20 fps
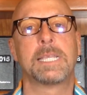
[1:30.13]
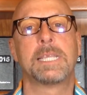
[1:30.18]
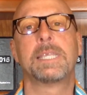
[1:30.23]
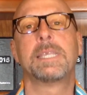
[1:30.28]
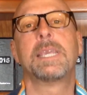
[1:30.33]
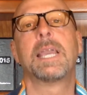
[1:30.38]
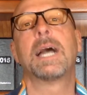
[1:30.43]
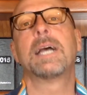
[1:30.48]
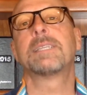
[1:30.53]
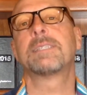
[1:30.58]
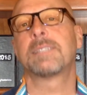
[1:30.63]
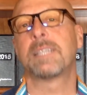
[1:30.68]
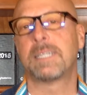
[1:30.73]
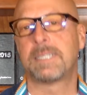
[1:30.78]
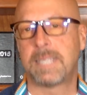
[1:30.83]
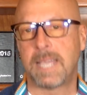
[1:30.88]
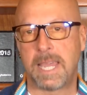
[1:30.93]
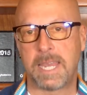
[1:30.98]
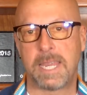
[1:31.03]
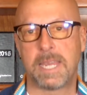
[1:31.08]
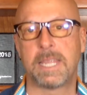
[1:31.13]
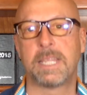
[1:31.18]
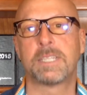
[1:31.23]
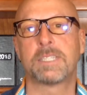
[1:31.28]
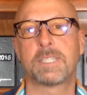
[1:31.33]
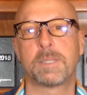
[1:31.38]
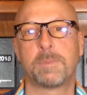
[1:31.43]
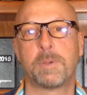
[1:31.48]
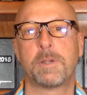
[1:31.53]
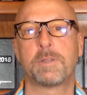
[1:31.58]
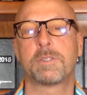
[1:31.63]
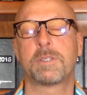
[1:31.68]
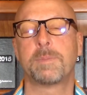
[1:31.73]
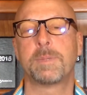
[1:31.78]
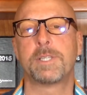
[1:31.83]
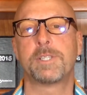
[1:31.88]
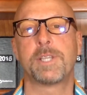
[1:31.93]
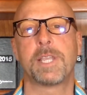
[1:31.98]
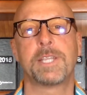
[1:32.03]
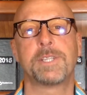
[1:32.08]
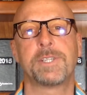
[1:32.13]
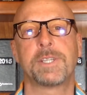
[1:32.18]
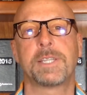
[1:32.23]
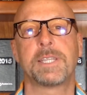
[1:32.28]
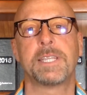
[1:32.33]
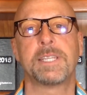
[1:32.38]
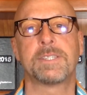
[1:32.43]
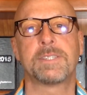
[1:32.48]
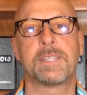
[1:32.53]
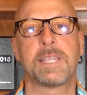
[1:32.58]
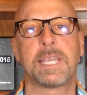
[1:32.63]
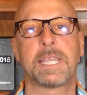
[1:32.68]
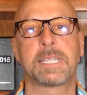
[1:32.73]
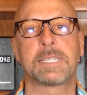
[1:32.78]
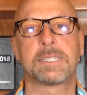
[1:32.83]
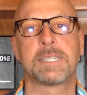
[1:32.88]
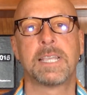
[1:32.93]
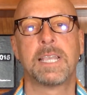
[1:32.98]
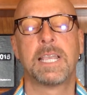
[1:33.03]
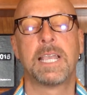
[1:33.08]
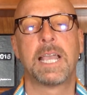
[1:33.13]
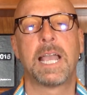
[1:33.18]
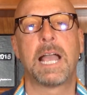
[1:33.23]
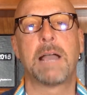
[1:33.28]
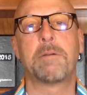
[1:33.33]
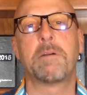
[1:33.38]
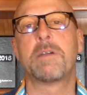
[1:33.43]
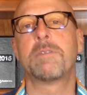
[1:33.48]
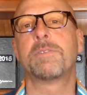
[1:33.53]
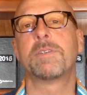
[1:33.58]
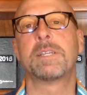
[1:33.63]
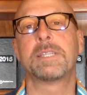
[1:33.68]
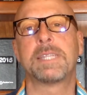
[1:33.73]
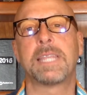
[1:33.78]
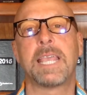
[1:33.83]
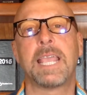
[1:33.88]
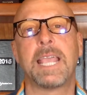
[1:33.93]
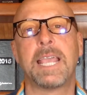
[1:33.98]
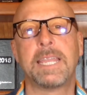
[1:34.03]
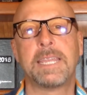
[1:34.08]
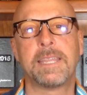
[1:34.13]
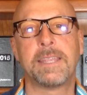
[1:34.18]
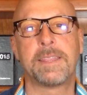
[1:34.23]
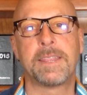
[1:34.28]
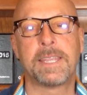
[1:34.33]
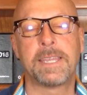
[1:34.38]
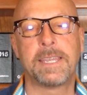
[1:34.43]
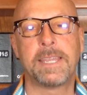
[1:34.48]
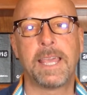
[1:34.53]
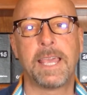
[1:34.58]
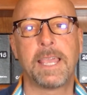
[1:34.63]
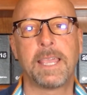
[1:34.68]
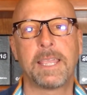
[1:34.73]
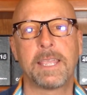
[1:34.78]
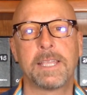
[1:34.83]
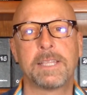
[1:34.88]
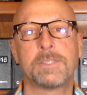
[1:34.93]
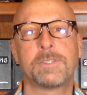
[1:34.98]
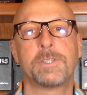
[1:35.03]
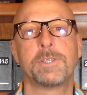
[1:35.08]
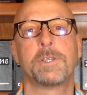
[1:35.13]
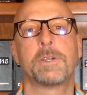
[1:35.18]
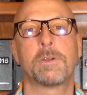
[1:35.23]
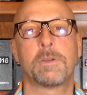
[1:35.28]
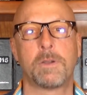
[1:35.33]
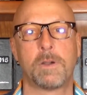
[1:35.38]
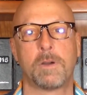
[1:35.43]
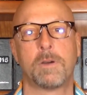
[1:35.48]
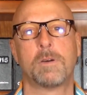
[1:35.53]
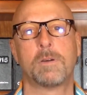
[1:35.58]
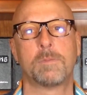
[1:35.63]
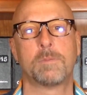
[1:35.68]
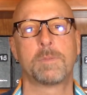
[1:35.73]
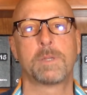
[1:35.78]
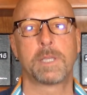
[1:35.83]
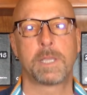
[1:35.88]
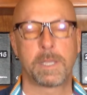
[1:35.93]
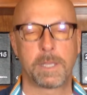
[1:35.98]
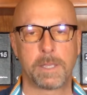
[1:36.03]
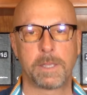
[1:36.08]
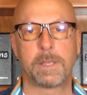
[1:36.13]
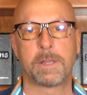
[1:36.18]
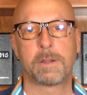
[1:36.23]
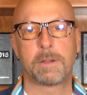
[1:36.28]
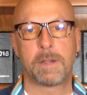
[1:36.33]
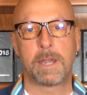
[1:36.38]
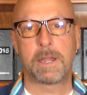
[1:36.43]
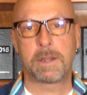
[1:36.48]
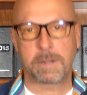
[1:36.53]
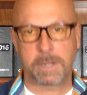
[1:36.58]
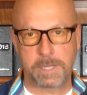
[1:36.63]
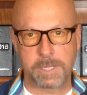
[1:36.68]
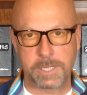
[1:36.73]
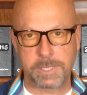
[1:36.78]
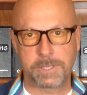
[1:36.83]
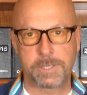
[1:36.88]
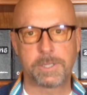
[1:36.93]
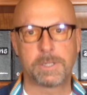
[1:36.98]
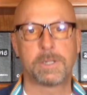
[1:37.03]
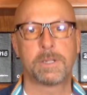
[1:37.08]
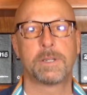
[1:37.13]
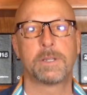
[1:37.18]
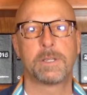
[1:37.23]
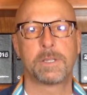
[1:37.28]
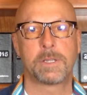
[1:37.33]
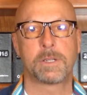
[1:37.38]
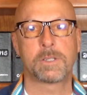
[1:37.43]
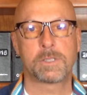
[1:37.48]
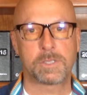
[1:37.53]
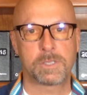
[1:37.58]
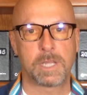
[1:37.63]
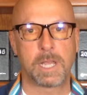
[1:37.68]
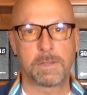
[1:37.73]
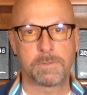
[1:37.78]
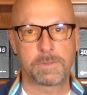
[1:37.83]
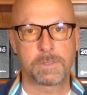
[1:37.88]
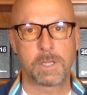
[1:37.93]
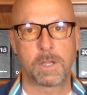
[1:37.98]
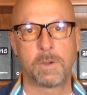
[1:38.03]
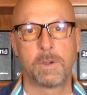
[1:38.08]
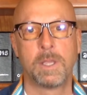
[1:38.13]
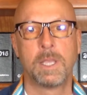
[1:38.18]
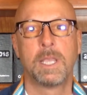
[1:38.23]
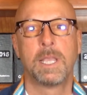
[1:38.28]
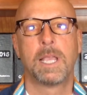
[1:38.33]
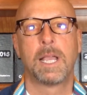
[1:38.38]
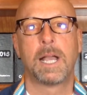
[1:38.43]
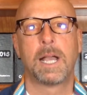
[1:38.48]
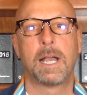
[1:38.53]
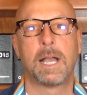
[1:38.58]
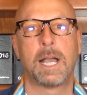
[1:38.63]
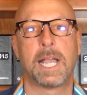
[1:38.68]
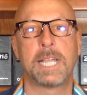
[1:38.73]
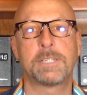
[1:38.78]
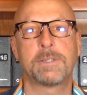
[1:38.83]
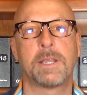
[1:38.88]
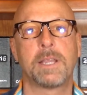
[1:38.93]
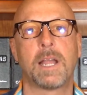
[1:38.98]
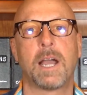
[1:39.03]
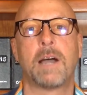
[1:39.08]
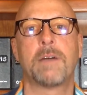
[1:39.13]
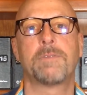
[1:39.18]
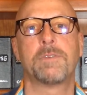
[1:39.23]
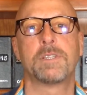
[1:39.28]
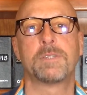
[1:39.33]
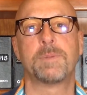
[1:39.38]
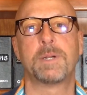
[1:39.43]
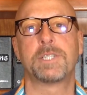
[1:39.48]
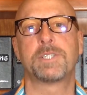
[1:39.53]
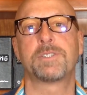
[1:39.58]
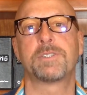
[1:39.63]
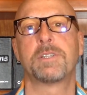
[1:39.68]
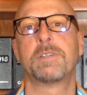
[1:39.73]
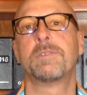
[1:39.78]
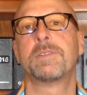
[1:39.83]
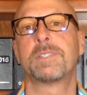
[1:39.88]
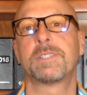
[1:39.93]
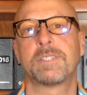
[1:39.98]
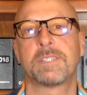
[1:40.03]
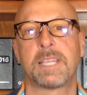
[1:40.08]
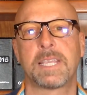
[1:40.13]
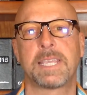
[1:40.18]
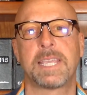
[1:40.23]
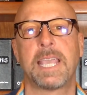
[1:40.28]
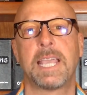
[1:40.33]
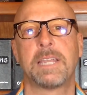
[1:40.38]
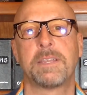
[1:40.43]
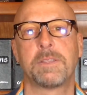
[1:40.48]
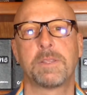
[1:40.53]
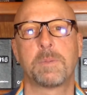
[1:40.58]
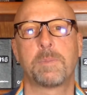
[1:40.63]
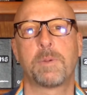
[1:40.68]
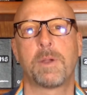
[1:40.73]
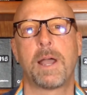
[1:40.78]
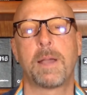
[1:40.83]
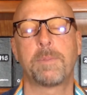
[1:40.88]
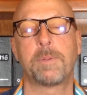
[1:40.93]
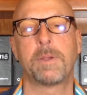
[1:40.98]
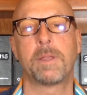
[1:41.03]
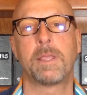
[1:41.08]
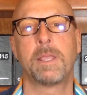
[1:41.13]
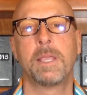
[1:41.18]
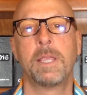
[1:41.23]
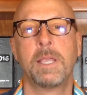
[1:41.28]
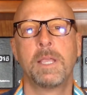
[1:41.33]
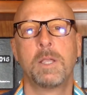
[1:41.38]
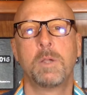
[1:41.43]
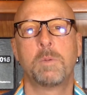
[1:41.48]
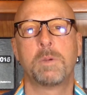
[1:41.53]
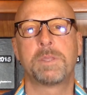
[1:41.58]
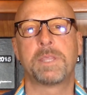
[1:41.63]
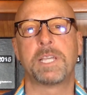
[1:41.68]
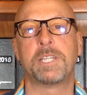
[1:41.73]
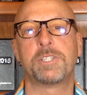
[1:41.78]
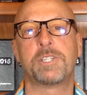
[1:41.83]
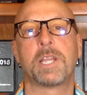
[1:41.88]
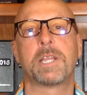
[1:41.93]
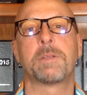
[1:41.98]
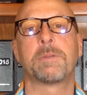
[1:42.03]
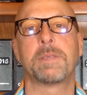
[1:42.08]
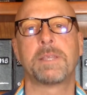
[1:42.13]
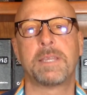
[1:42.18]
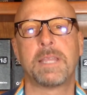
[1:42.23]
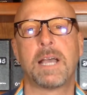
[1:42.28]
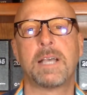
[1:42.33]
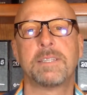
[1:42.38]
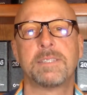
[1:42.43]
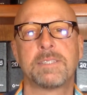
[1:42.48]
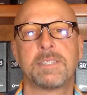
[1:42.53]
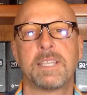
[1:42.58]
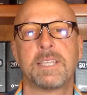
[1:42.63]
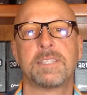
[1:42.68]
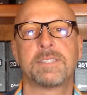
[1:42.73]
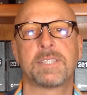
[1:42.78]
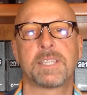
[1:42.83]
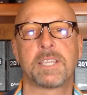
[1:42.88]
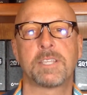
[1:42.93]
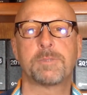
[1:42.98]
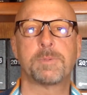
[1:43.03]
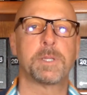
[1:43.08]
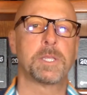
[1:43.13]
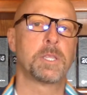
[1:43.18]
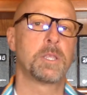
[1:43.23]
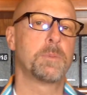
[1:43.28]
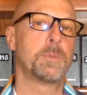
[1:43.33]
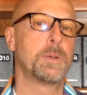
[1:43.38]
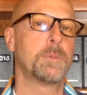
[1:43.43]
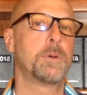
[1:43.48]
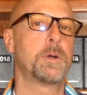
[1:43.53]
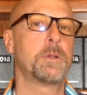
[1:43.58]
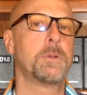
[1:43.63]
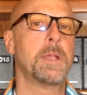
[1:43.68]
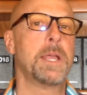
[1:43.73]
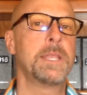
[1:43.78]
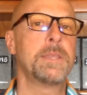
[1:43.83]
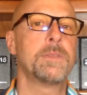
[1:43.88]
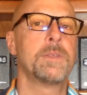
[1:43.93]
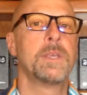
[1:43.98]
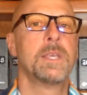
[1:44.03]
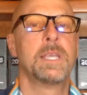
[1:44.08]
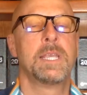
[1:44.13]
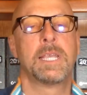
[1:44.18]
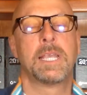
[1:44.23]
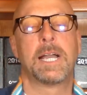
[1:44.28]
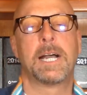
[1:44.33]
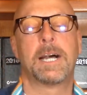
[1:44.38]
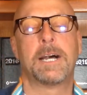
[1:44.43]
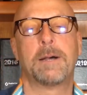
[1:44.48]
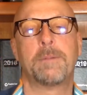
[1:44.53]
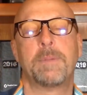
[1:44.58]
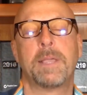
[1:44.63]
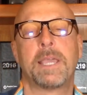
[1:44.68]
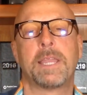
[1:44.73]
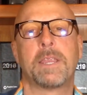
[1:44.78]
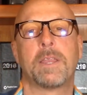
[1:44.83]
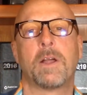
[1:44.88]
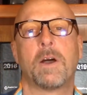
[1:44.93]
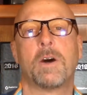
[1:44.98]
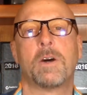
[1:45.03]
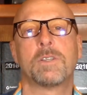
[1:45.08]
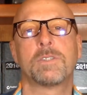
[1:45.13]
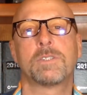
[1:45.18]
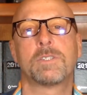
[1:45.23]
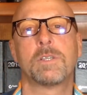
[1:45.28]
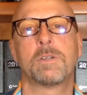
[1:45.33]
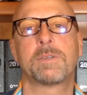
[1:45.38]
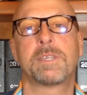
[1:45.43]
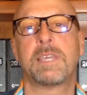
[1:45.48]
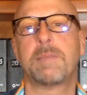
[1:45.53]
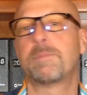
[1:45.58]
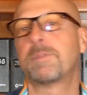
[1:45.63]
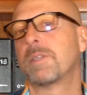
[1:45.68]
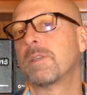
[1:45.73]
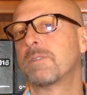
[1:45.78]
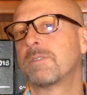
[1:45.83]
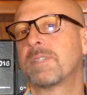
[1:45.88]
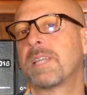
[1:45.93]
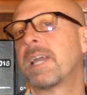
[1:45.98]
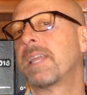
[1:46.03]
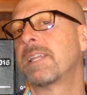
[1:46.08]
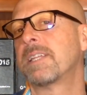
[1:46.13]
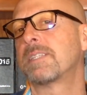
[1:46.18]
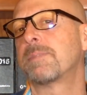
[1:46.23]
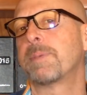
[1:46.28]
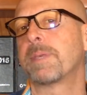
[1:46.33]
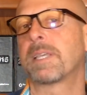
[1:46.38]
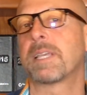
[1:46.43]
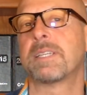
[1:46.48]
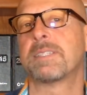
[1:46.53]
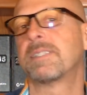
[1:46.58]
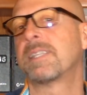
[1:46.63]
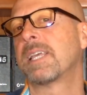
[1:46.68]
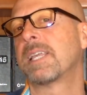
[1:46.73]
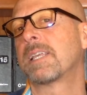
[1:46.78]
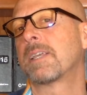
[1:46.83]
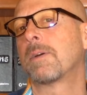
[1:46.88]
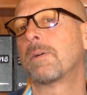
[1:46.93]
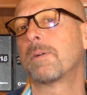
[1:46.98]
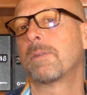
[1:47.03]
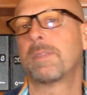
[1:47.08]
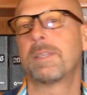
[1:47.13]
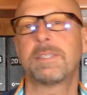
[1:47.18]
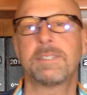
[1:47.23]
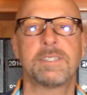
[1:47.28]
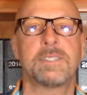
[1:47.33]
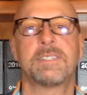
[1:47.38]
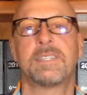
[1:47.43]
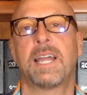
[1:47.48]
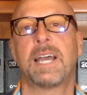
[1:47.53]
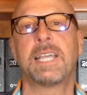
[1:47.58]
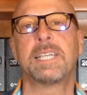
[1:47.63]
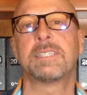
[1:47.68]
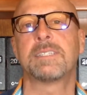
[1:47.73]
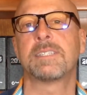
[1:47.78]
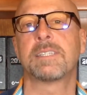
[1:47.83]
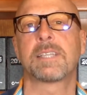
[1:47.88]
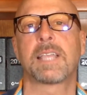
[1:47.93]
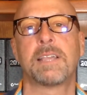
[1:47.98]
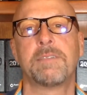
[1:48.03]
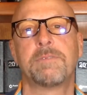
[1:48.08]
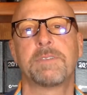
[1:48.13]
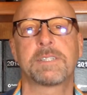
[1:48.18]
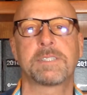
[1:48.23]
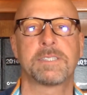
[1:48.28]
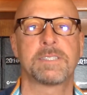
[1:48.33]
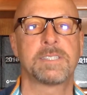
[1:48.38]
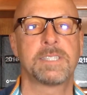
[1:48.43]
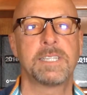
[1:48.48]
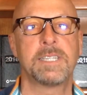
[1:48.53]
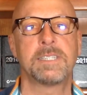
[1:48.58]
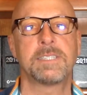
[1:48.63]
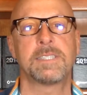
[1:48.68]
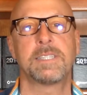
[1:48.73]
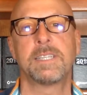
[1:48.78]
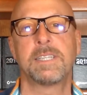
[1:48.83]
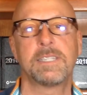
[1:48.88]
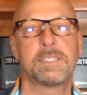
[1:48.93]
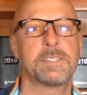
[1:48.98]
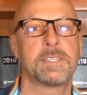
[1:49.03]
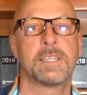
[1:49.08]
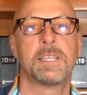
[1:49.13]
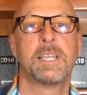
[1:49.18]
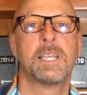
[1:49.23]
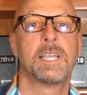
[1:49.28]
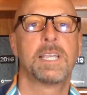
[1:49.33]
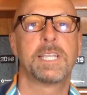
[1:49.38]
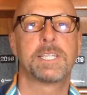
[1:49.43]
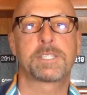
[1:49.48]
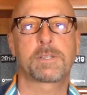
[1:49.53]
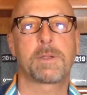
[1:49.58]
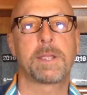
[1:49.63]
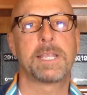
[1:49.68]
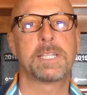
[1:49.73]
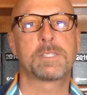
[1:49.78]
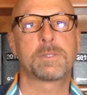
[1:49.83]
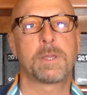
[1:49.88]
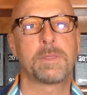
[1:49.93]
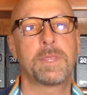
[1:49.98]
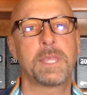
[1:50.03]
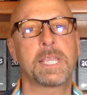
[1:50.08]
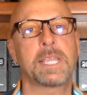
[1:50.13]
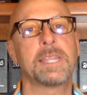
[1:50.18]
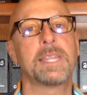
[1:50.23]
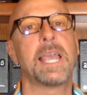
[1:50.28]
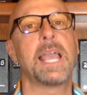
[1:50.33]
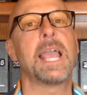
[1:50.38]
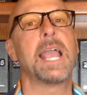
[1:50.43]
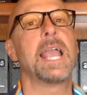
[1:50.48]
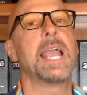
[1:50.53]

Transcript: Yes, a tenant is supposed to be changing these things. However, at the end of the day, it's your home, your air conditioner, your stuff. So I try to offer as much service as I can to the property. What that generally does is it gets me a little bit more rent, and it also keeps those tenants, because they go, this is nice, the guy fixes this, it's great. So I think in the